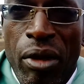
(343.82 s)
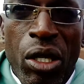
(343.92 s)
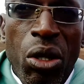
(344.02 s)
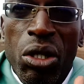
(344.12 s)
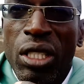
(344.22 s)

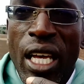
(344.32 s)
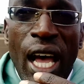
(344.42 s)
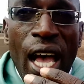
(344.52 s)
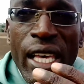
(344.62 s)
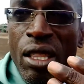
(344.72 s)
Because
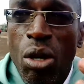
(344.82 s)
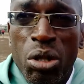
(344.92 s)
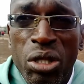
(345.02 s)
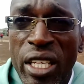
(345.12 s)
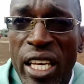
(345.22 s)
uh, in
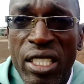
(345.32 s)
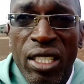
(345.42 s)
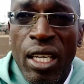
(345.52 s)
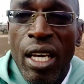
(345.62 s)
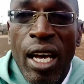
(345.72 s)
those days,